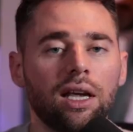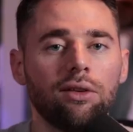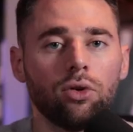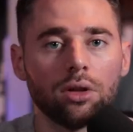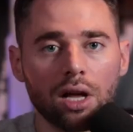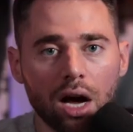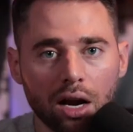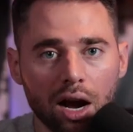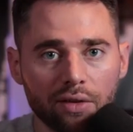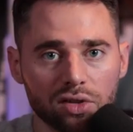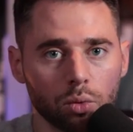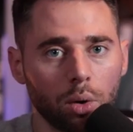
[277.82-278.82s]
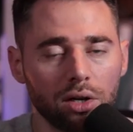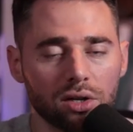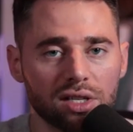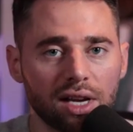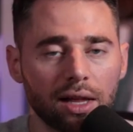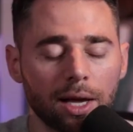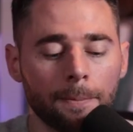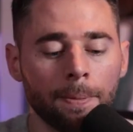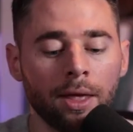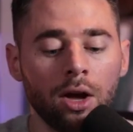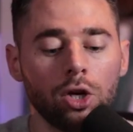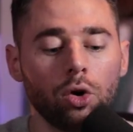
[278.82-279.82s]
to give you a lot of confidence in what you're selling.
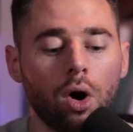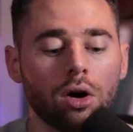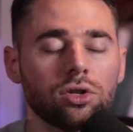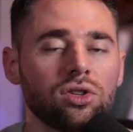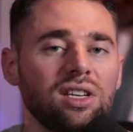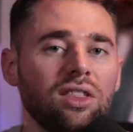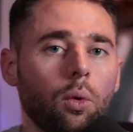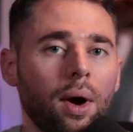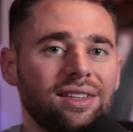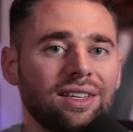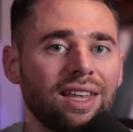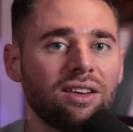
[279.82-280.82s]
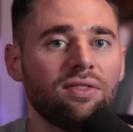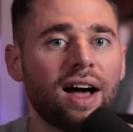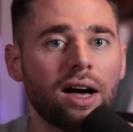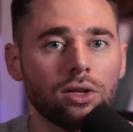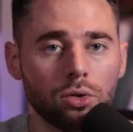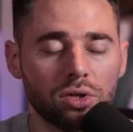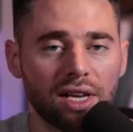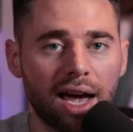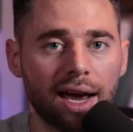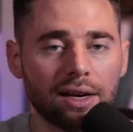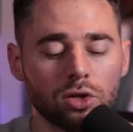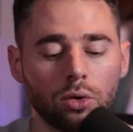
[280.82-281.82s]
You'll also see the ways that they value stack.